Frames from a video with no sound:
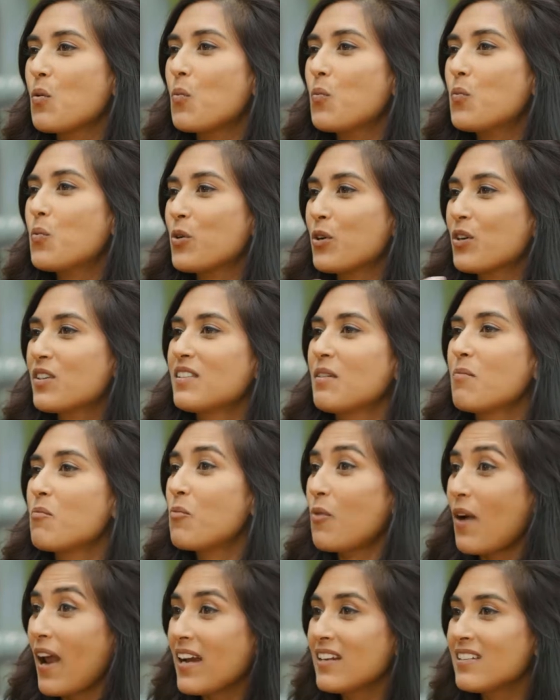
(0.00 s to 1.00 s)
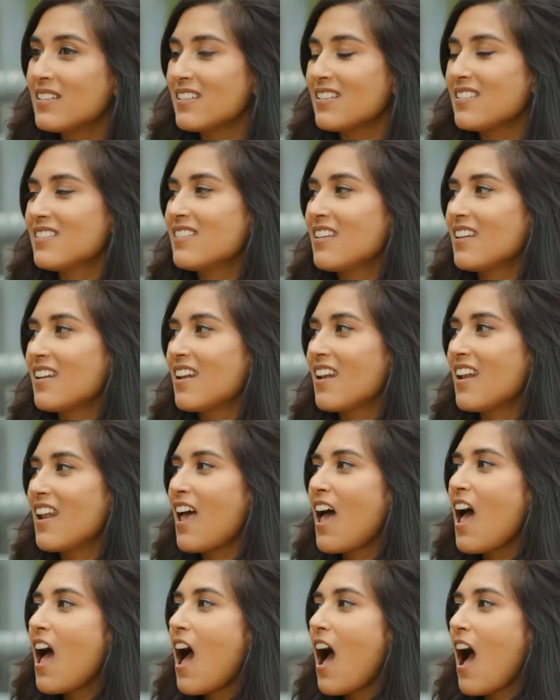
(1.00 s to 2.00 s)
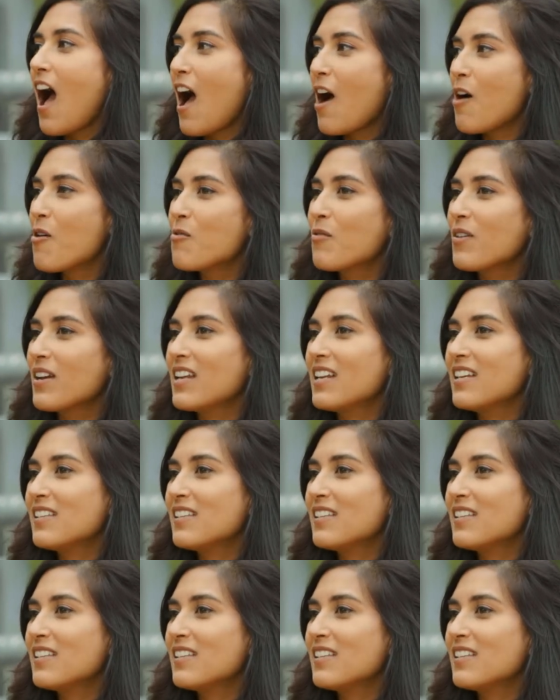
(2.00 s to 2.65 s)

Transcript: works in practice and how it